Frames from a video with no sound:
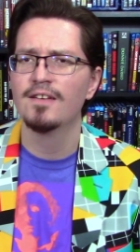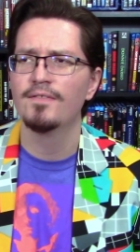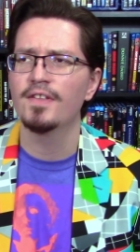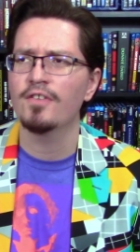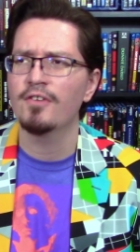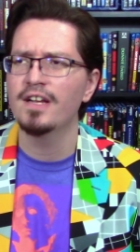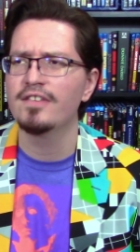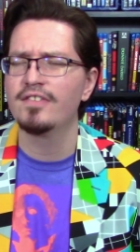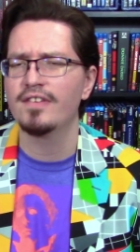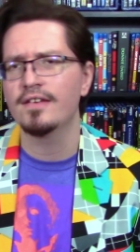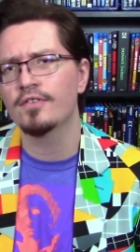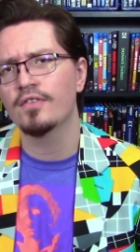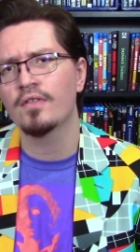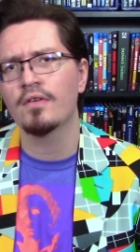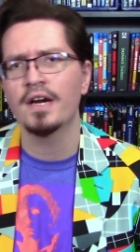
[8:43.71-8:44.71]
fifth grade,
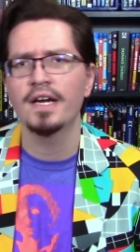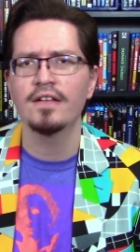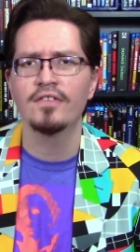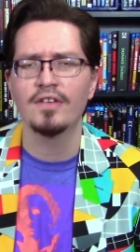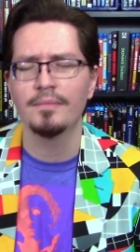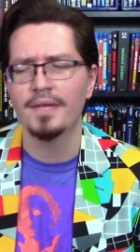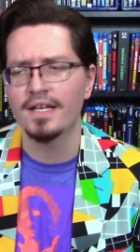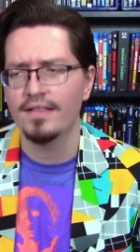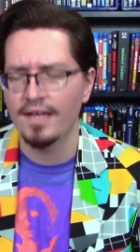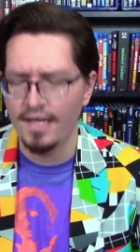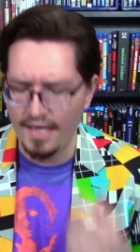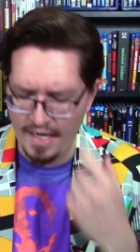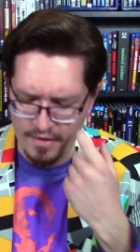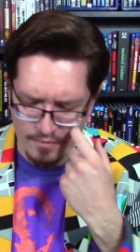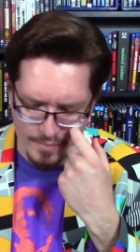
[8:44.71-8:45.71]
sixth grade, something like
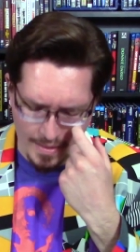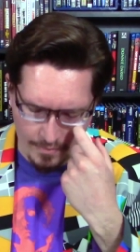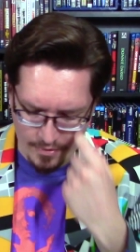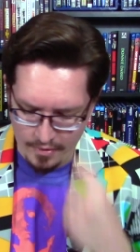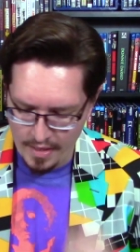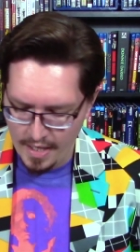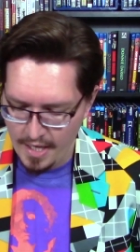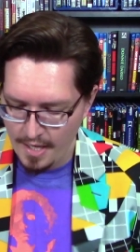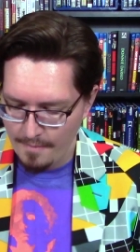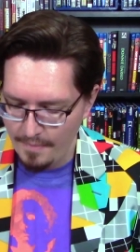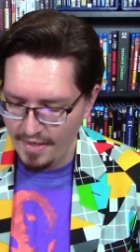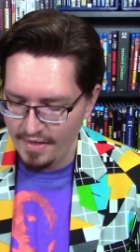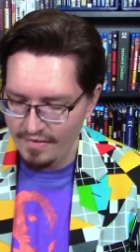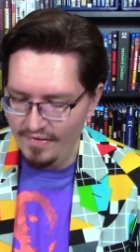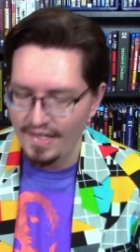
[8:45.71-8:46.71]
that. I don't remember.
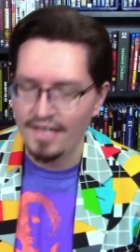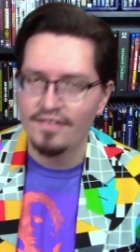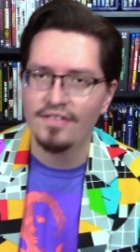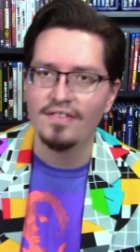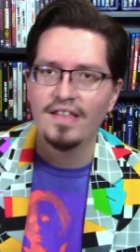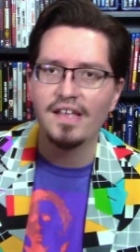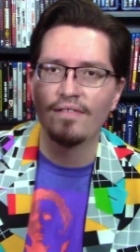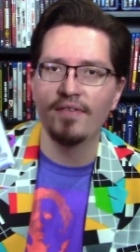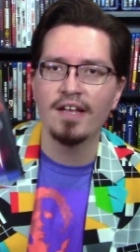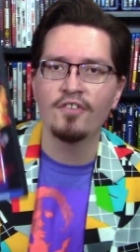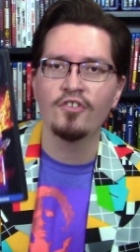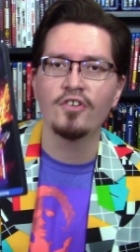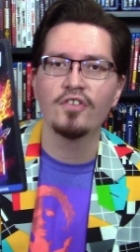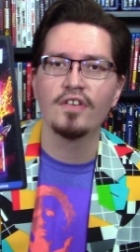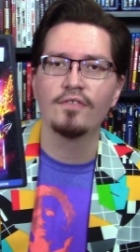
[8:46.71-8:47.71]
But it's The
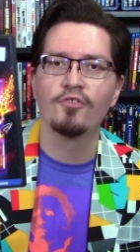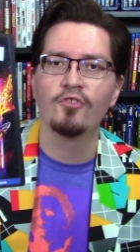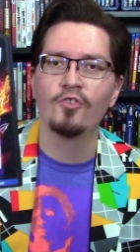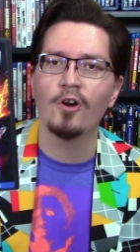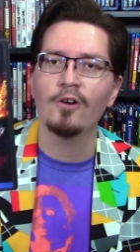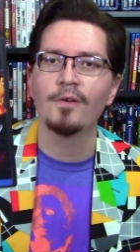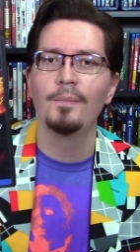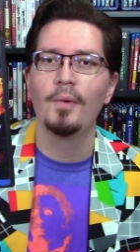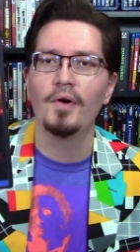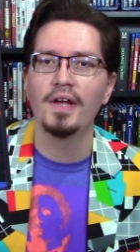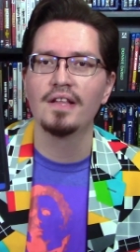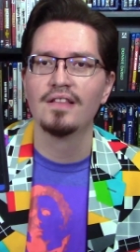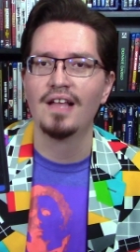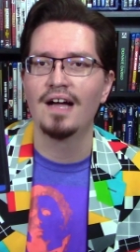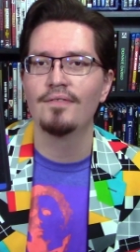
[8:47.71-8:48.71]
Adventures of Shark Boy
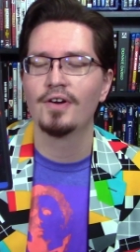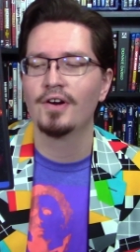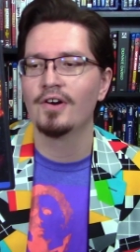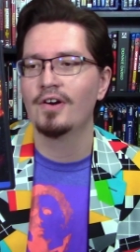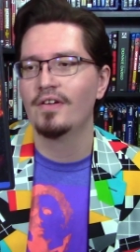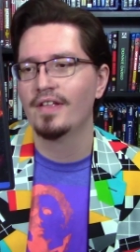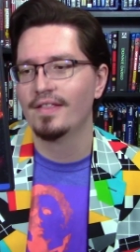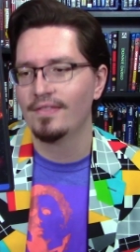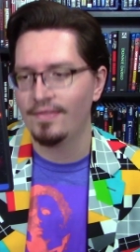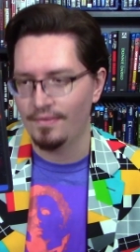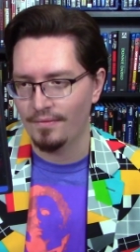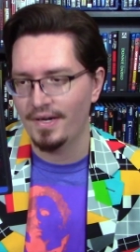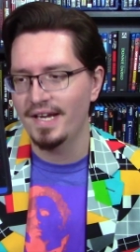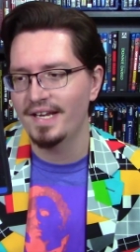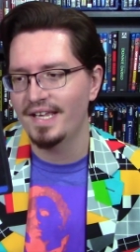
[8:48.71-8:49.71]
and Lava Girl in
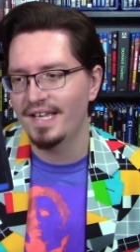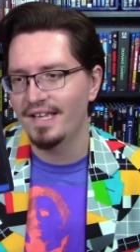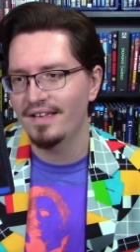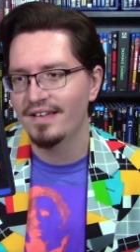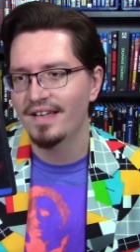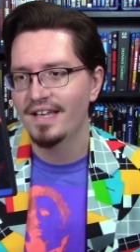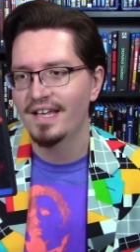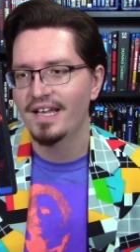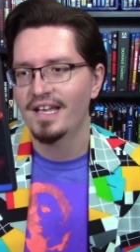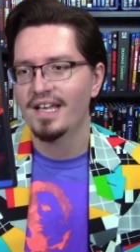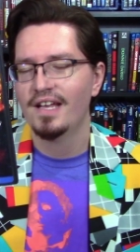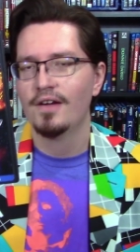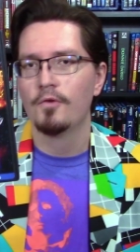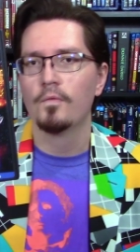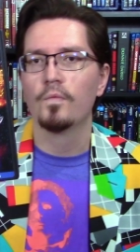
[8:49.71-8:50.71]
3D.
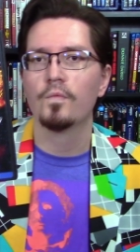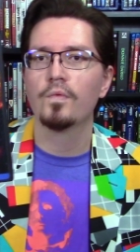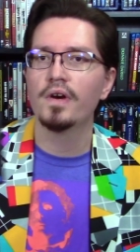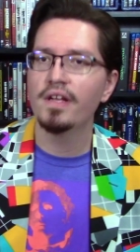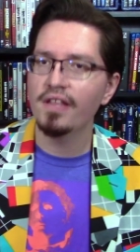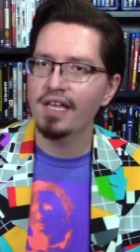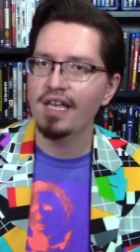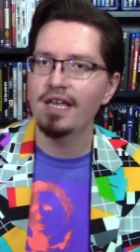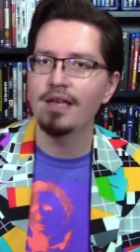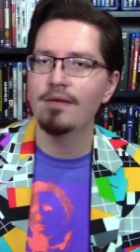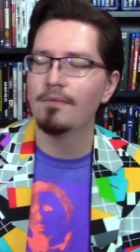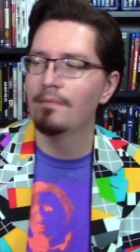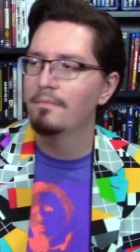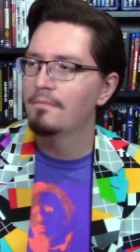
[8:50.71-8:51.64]
Really